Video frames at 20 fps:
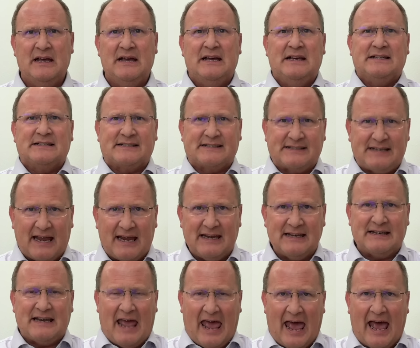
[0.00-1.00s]

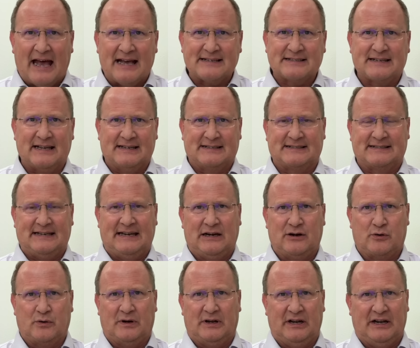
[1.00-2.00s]
Satan has a
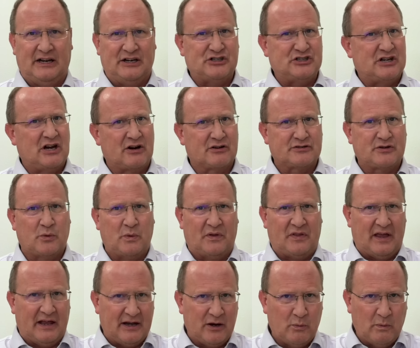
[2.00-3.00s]
secret and he shares it with
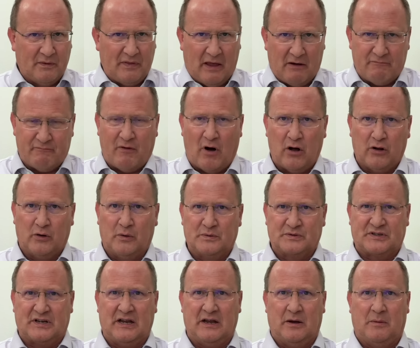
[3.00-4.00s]
anyone that
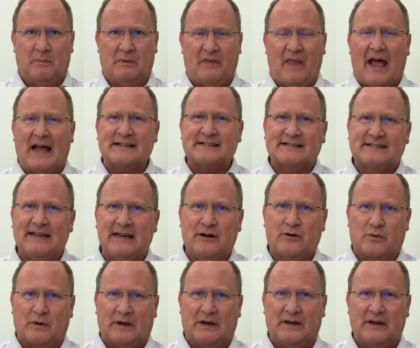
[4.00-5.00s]
follows him. And that
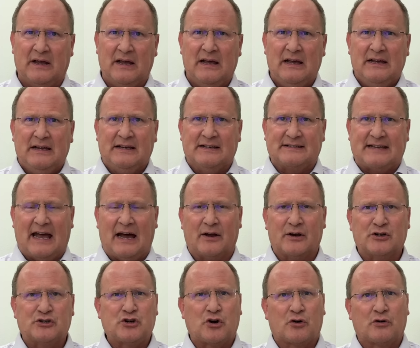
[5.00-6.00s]
secret is how
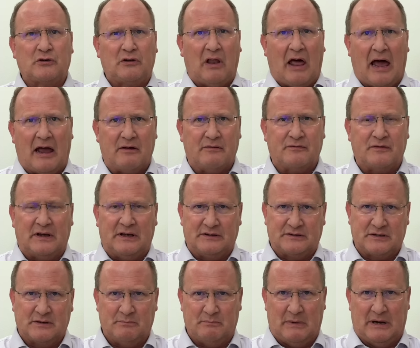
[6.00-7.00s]
to turn life
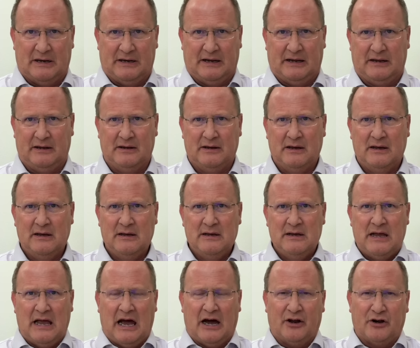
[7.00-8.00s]
into money,
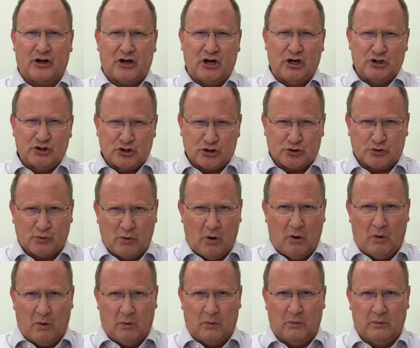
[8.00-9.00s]
how to
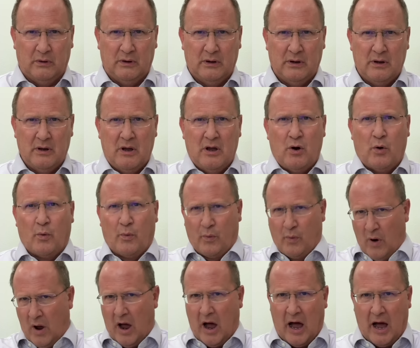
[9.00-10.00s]
control,
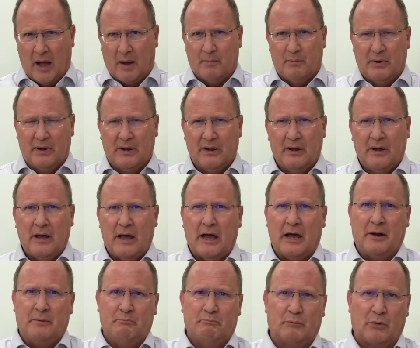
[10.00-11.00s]
rob,
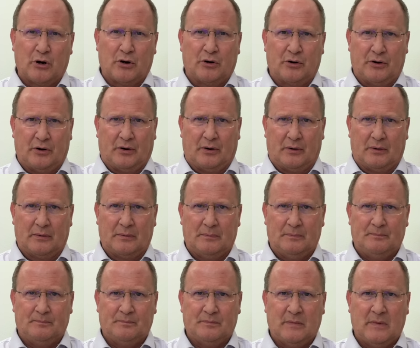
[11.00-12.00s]
and murder,
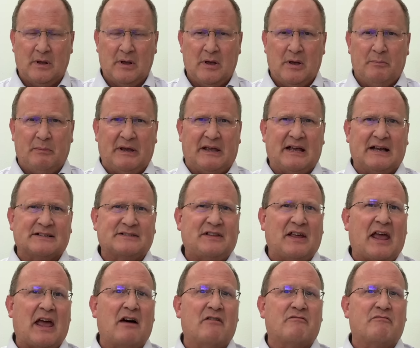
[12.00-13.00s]
because
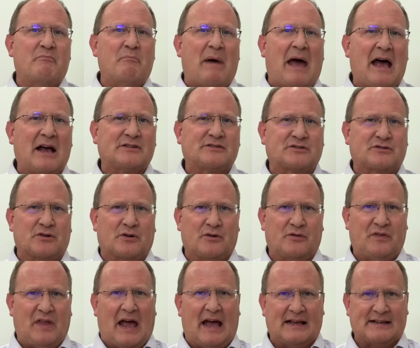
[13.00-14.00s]
they have
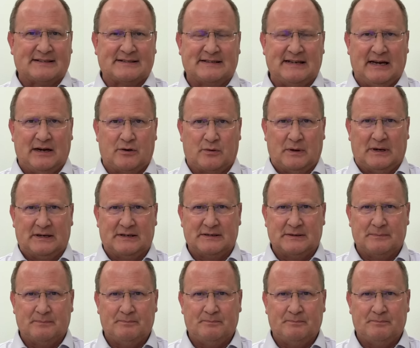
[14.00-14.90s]
mastered that secret.